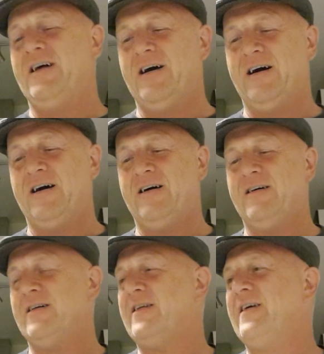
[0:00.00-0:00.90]

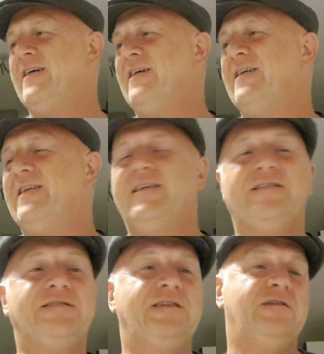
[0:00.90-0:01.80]
Oh God.
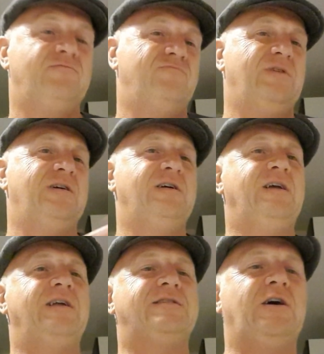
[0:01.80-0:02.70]
Still,
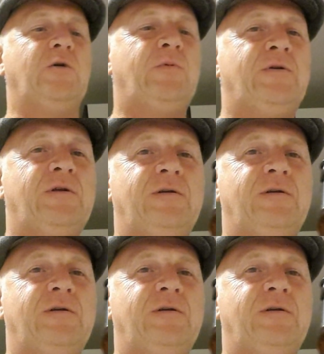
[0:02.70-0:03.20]
it's open.